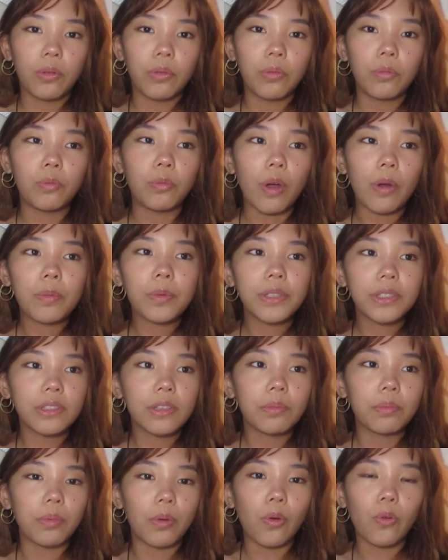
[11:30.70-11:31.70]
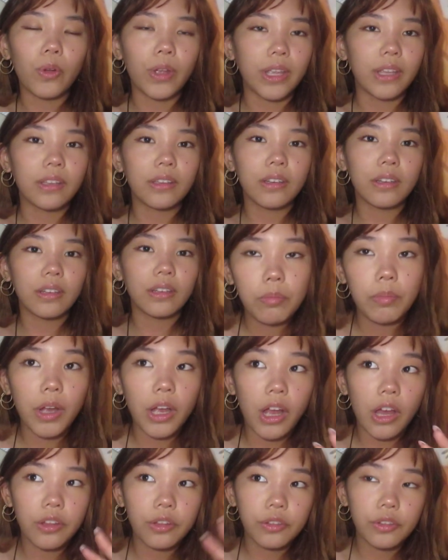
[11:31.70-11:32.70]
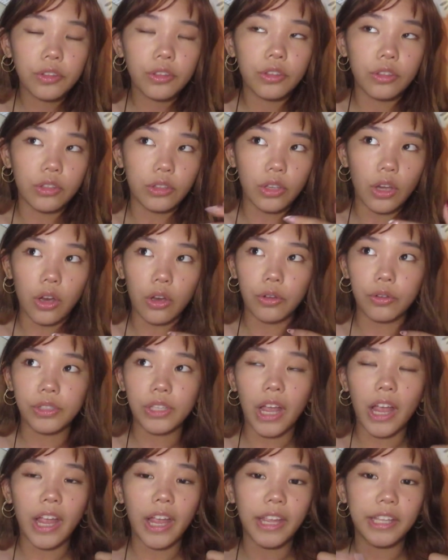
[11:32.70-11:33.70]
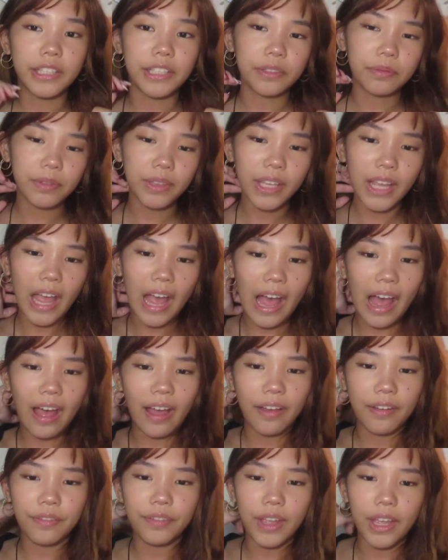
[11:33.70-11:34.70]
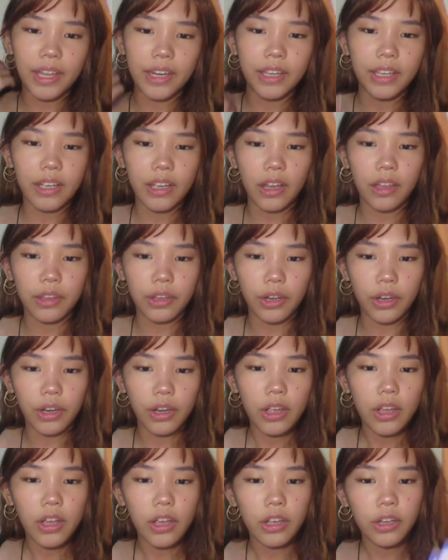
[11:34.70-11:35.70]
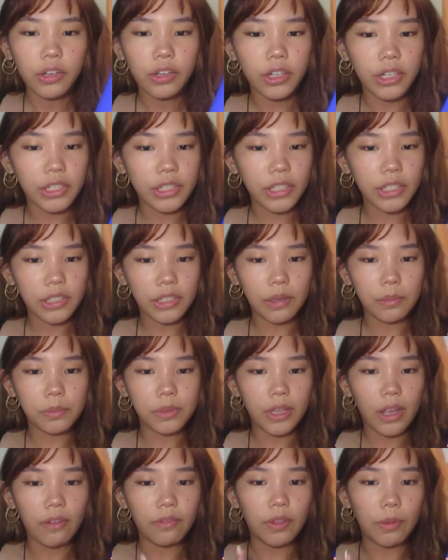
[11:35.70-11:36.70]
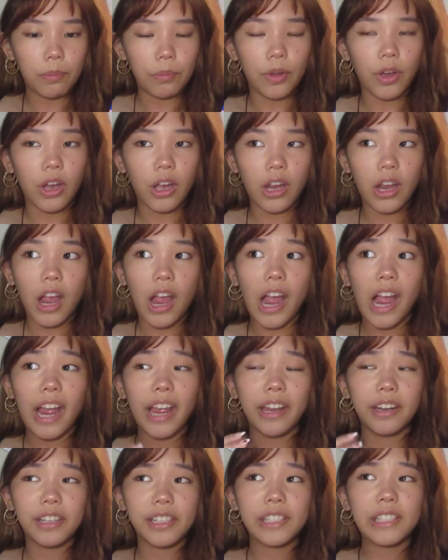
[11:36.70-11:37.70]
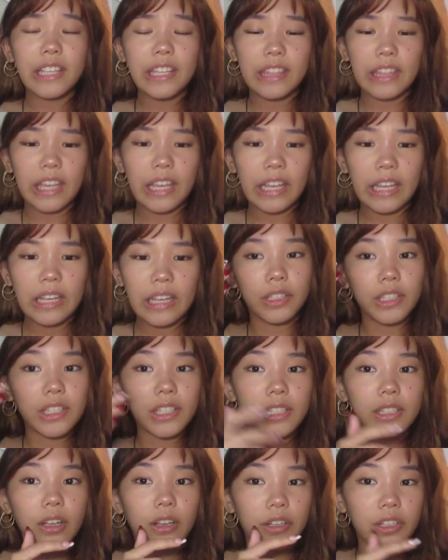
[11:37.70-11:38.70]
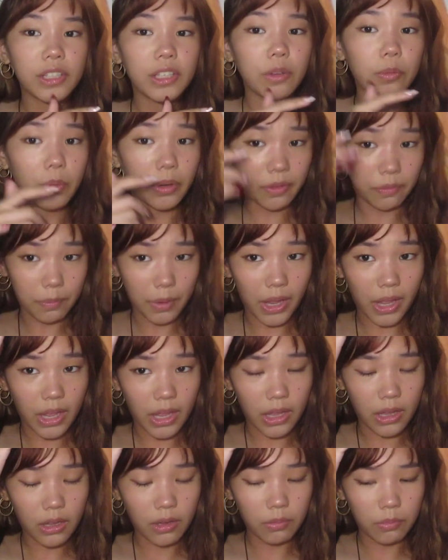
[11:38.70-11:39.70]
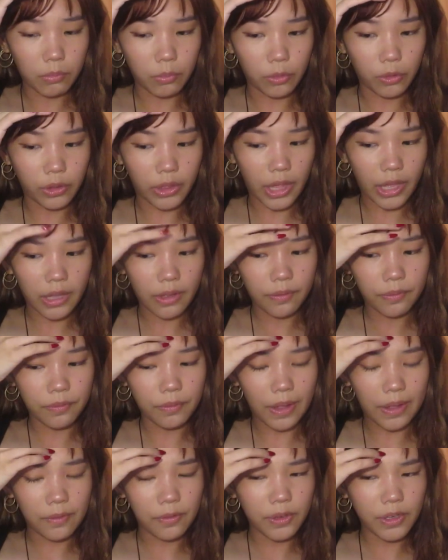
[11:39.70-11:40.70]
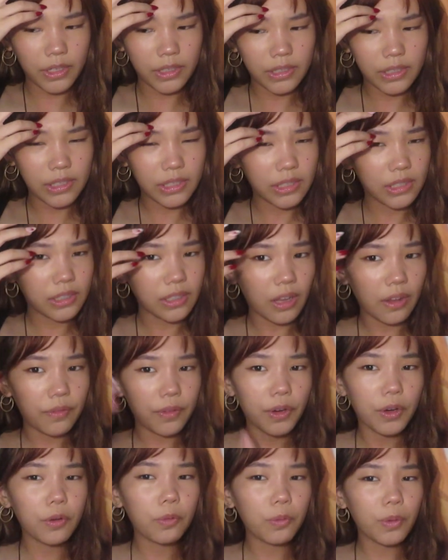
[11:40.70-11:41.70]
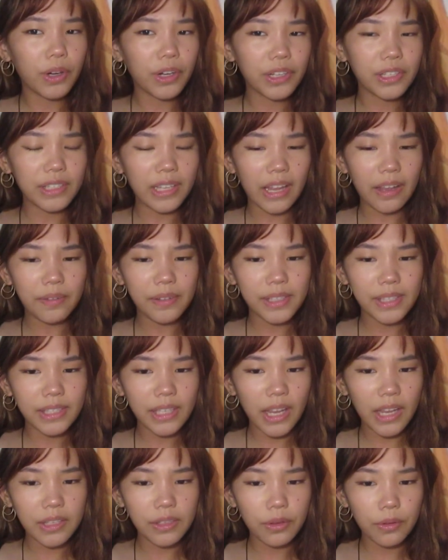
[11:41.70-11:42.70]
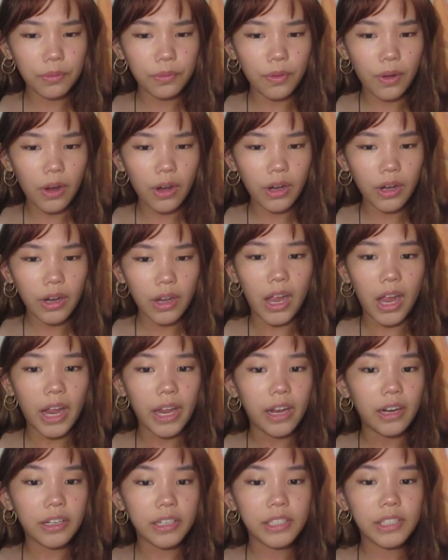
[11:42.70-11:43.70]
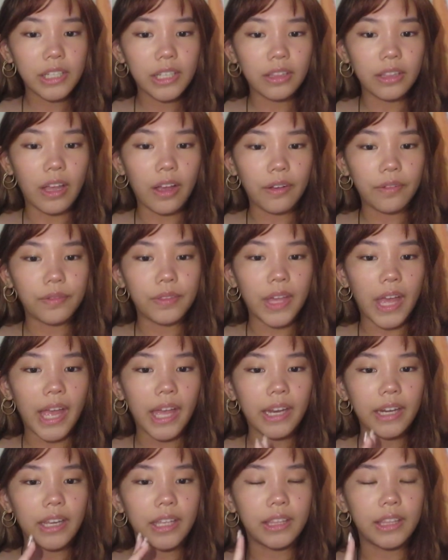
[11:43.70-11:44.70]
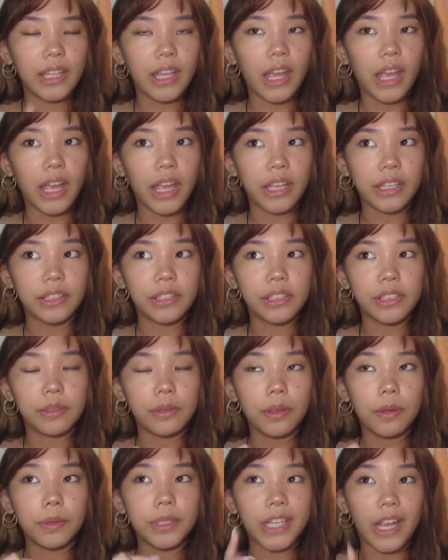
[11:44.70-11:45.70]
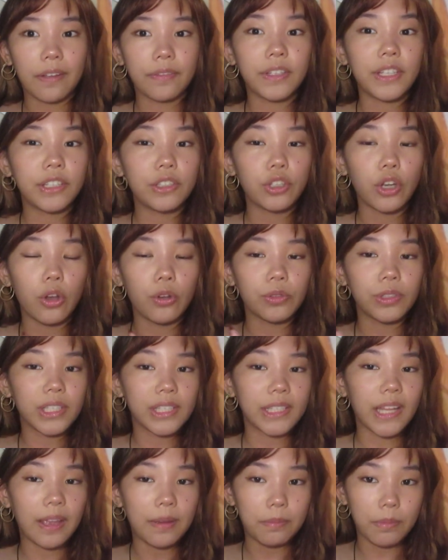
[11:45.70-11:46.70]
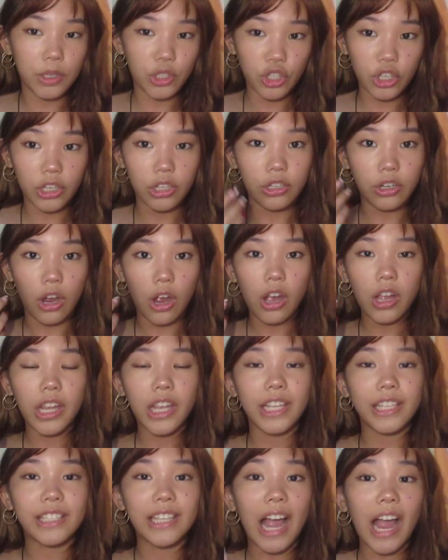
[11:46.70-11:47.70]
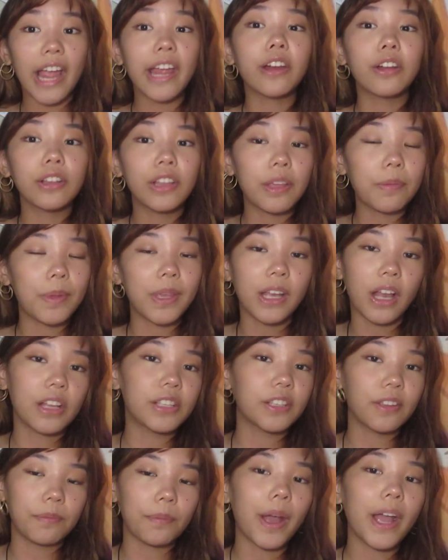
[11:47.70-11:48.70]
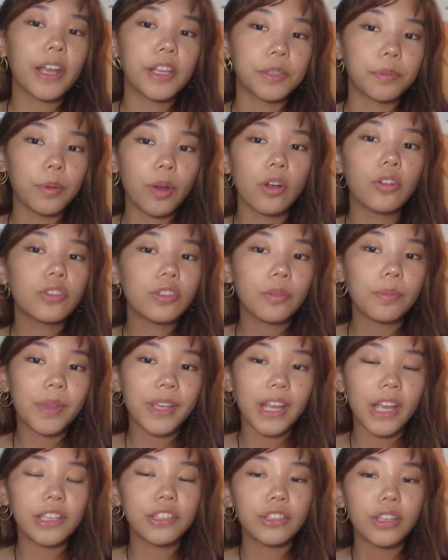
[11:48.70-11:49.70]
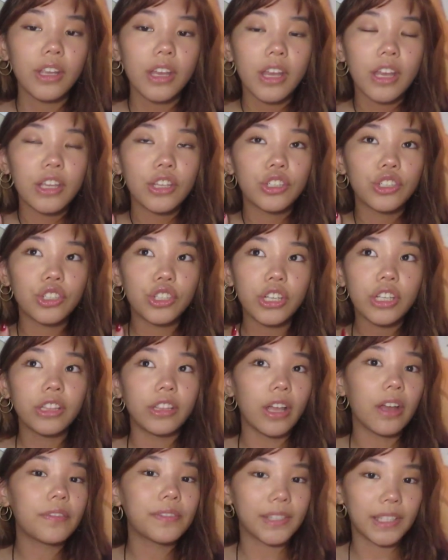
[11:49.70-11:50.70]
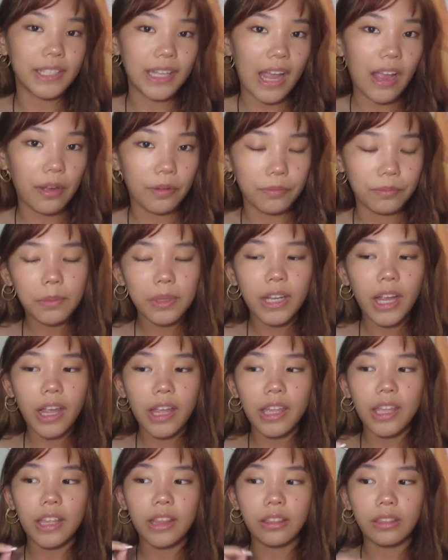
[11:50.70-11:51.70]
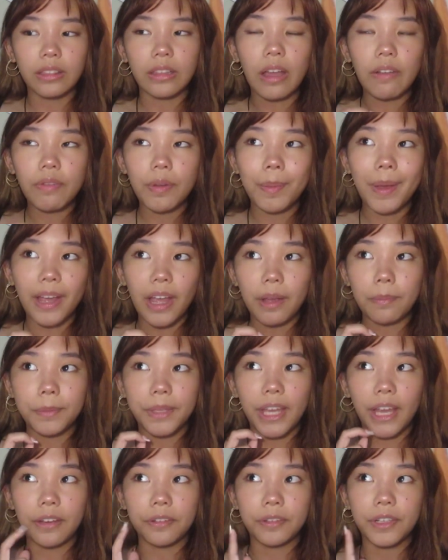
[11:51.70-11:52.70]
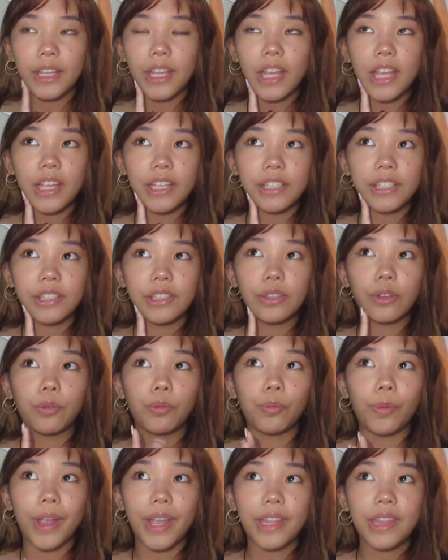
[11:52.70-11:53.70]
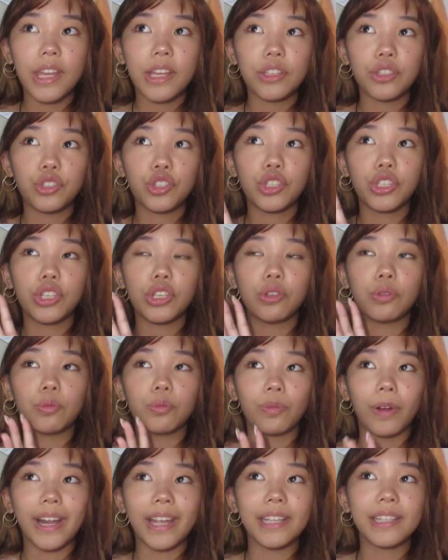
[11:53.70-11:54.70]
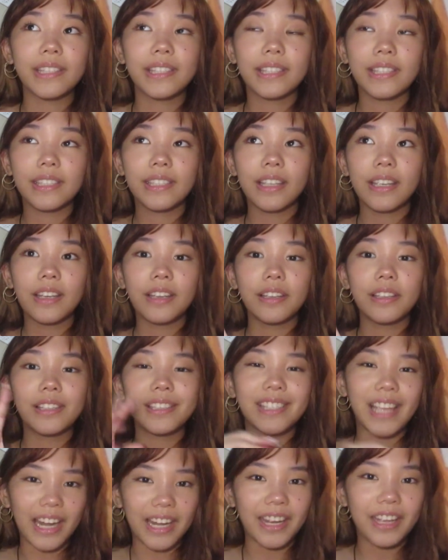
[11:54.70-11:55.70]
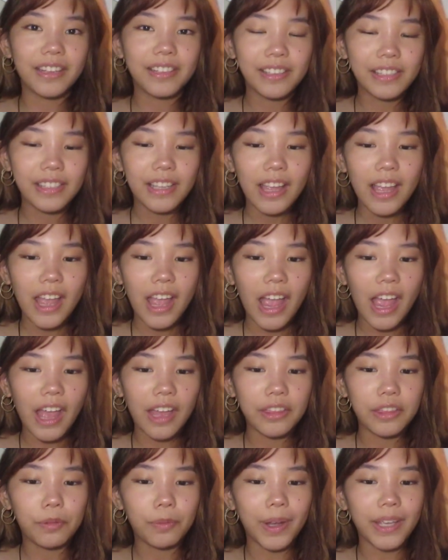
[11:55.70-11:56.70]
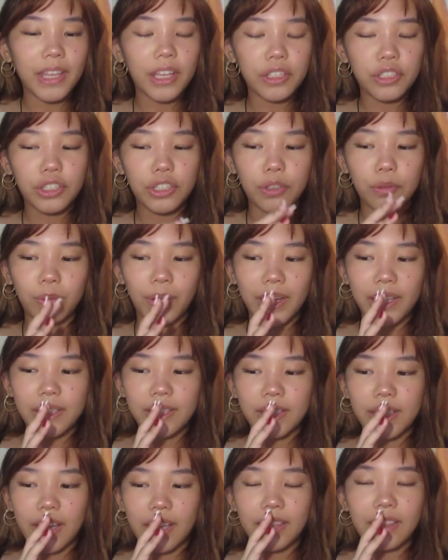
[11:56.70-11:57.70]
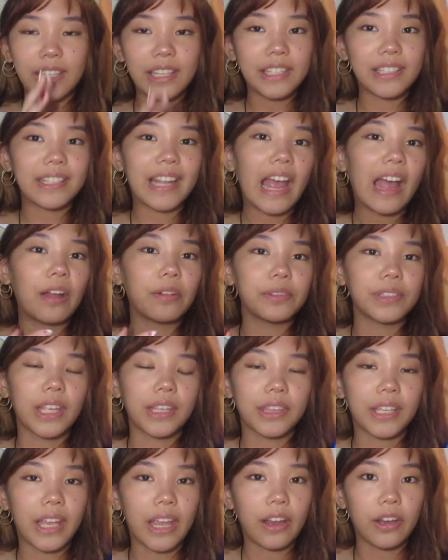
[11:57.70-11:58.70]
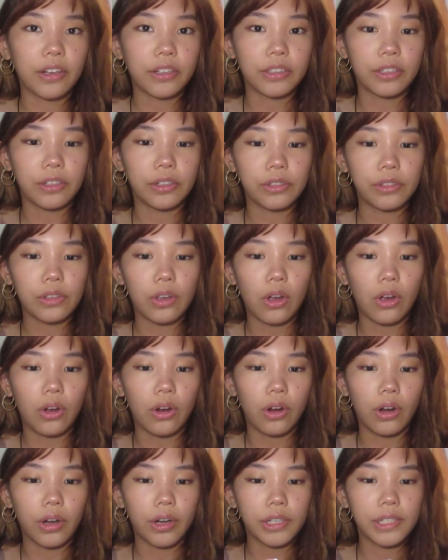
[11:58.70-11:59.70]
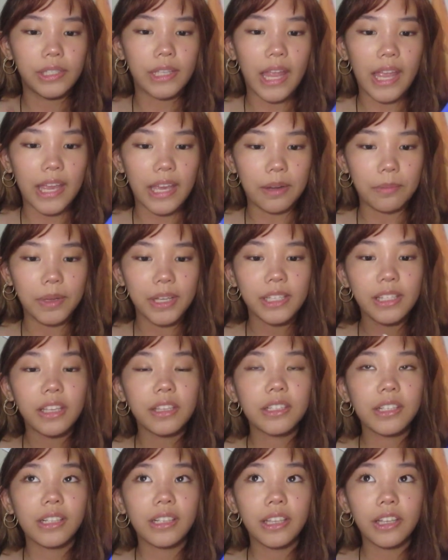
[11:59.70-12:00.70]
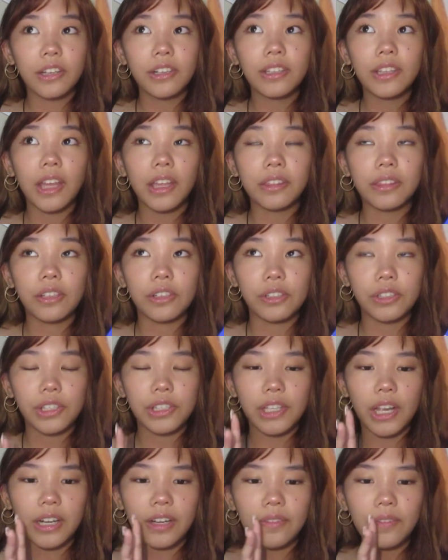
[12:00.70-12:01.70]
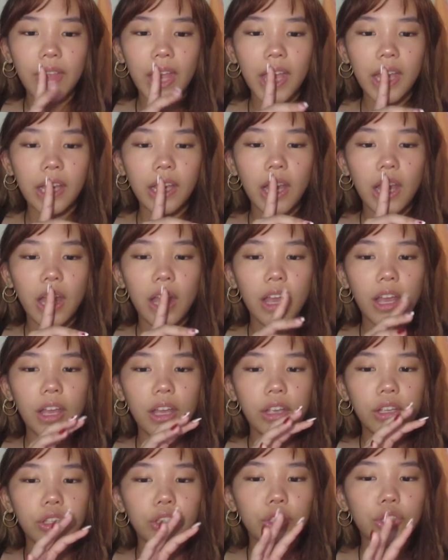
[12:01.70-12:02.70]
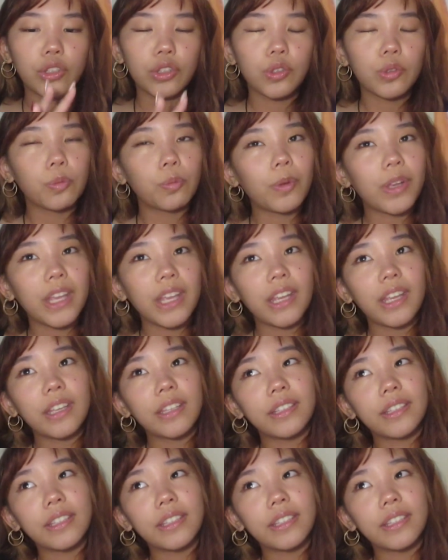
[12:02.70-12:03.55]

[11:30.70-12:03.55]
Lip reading: what was the point? But other than those, I didn't really have any other criticisms of the book. I honestly think this is honestly one of my more like favorites of her works, I would say, so far. I honestly love that in the end Daphne chose to stay in Michigan, not entirely because of Miles, but also because she loves the town. Something I love about Emily Henry is the way that she writes settings and the way that she writes like these towns that the characters are staying in, because it's clear that there's this kind of like sweet,